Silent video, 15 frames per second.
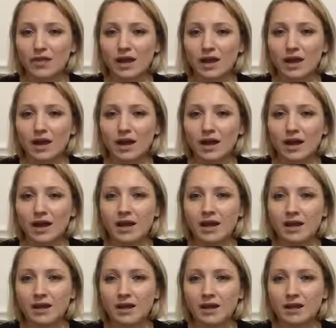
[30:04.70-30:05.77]
That
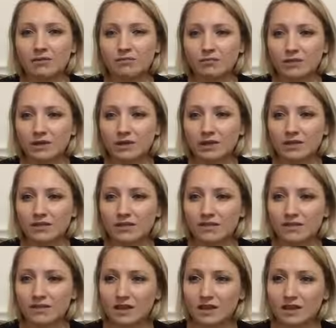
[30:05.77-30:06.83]
I really
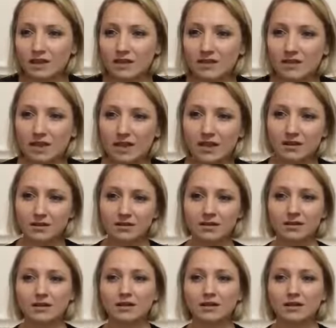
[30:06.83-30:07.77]
think that